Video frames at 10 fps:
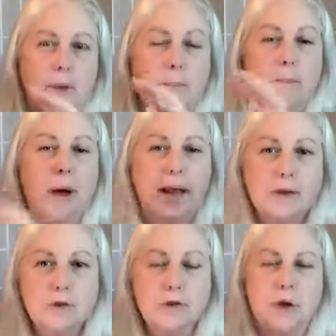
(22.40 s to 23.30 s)

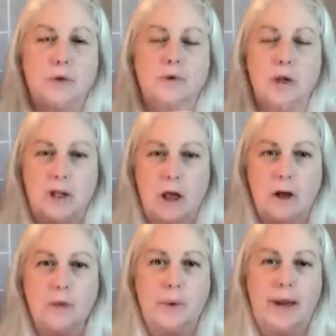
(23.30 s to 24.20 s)
milestones
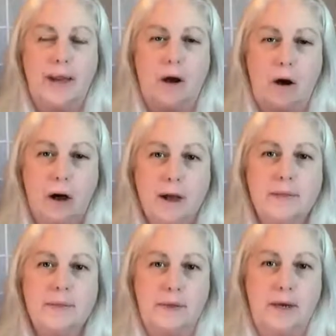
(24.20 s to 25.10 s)
along the way
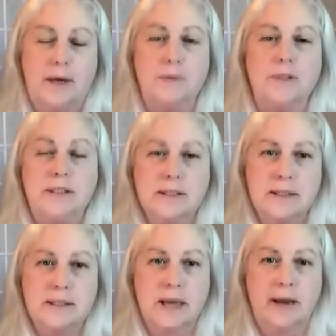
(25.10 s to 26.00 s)
on the
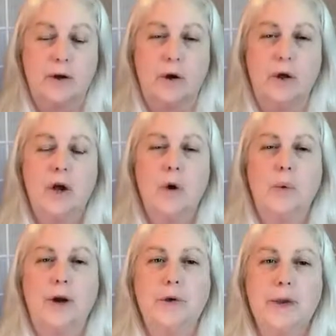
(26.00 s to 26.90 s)
resistance cycle
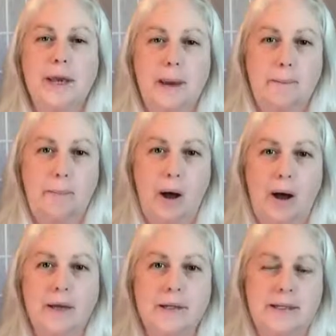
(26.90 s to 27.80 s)
where you can get
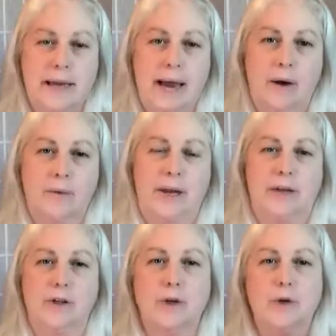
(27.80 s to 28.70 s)
bogged down
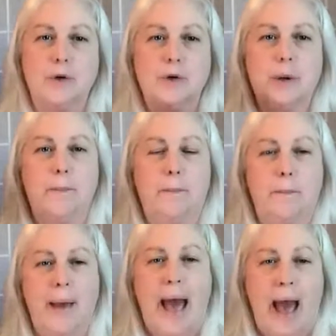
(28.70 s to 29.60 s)
and turned
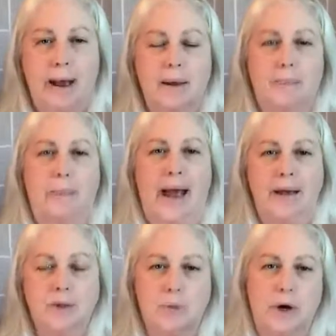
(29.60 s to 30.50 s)
back
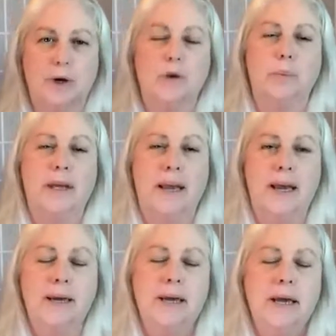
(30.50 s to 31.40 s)
to where you
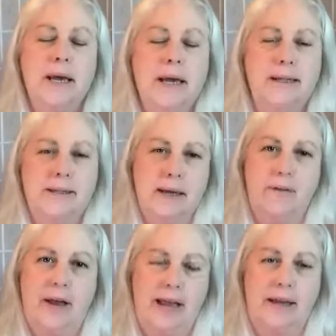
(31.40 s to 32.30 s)
began instead
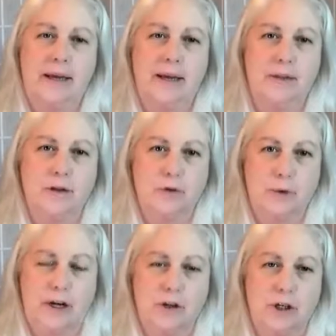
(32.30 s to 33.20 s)
of heading in the
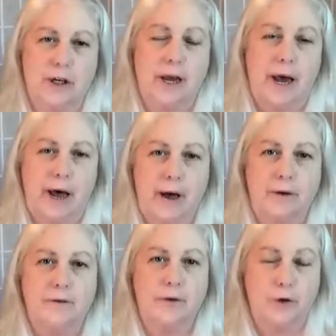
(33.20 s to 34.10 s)
direction
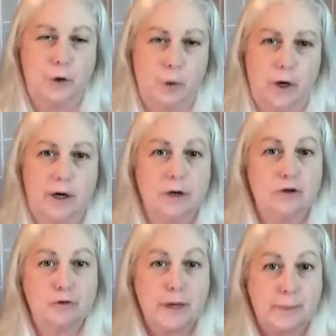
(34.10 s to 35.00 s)
of your
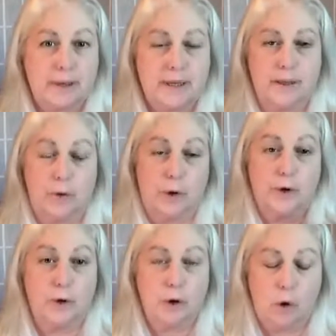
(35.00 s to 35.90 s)
dream and or
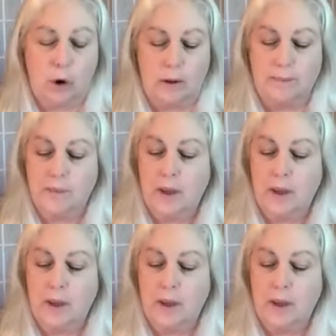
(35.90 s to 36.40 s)
your goal.